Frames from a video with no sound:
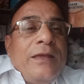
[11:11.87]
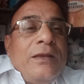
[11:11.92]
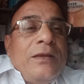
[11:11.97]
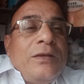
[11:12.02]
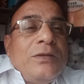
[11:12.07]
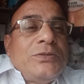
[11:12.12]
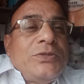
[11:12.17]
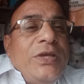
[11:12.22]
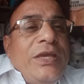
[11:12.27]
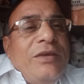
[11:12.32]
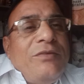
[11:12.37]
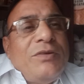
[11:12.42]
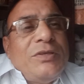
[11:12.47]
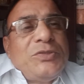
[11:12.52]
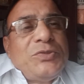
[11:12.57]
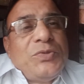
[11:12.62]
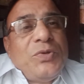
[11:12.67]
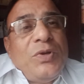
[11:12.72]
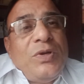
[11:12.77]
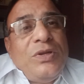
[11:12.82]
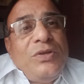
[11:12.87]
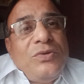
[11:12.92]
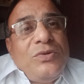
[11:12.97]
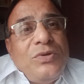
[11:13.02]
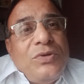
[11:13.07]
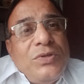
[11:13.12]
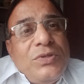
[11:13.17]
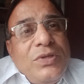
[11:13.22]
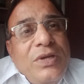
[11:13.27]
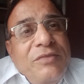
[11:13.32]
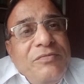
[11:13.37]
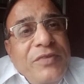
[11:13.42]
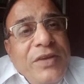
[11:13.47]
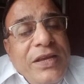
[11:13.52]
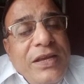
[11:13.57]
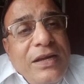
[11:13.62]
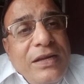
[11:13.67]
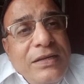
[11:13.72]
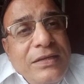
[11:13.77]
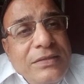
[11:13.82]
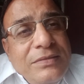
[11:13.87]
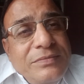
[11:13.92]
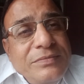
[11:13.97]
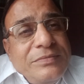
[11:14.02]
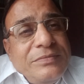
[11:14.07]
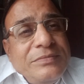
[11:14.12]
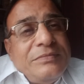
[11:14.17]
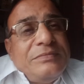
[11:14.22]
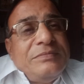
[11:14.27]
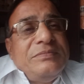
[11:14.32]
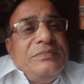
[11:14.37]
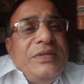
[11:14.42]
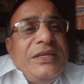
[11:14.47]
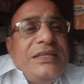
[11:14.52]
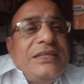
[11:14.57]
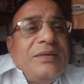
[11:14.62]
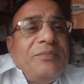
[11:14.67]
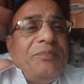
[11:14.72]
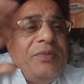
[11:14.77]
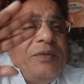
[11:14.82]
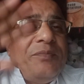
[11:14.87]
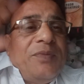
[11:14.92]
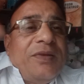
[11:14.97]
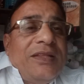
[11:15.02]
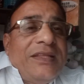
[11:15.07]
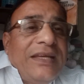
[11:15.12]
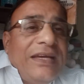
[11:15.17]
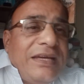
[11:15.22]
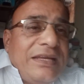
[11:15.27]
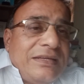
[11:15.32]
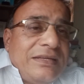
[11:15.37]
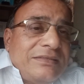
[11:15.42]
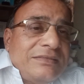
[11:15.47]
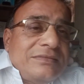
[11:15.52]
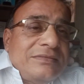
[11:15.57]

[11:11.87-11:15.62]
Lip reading: So he was told, you go to Africa, meet the people there,